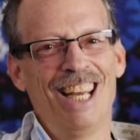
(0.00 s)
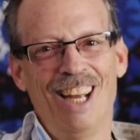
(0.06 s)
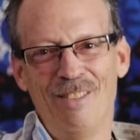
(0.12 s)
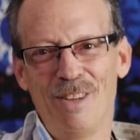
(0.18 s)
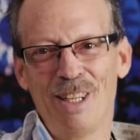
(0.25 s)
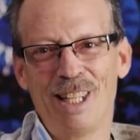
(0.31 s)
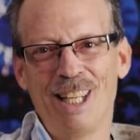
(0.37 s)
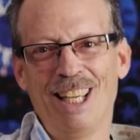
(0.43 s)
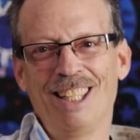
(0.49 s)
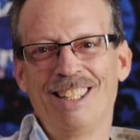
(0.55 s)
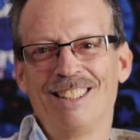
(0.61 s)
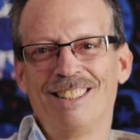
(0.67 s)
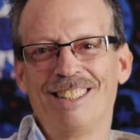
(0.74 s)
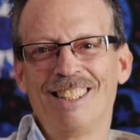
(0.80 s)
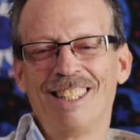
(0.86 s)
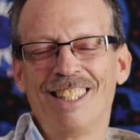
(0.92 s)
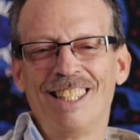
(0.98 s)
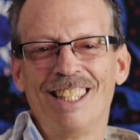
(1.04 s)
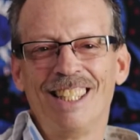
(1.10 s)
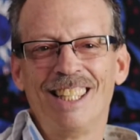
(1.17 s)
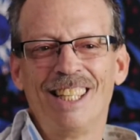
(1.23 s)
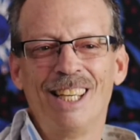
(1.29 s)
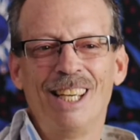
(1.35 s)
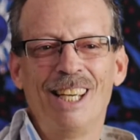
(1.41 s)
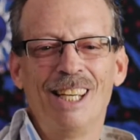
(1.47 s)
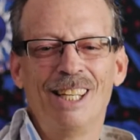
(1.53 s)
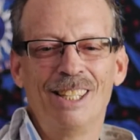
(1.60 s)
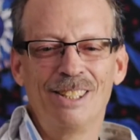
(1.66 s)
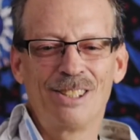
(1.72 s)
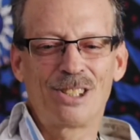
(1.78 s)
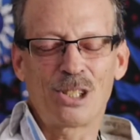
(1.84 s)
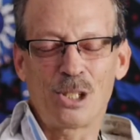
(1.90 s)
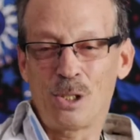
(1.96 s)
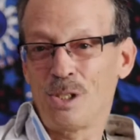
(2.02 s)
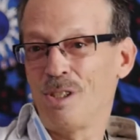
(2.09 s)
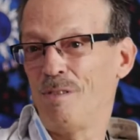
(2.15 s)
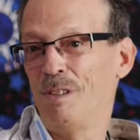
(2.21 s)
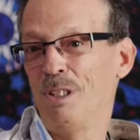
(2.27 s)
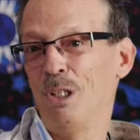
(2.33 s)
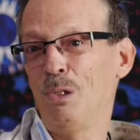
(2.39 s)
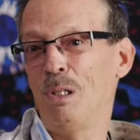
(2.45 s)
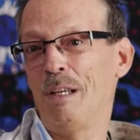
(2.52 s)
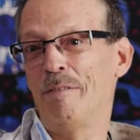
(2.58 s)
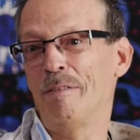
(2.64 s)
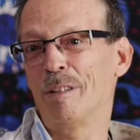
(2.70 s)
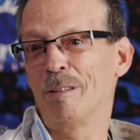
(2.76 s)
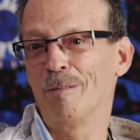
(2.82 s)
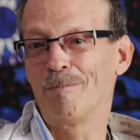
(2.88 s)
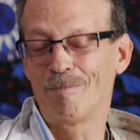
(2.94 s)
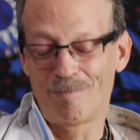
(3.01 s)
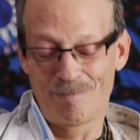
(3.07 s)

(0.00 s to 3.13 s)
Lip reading: everything in search of a new liver.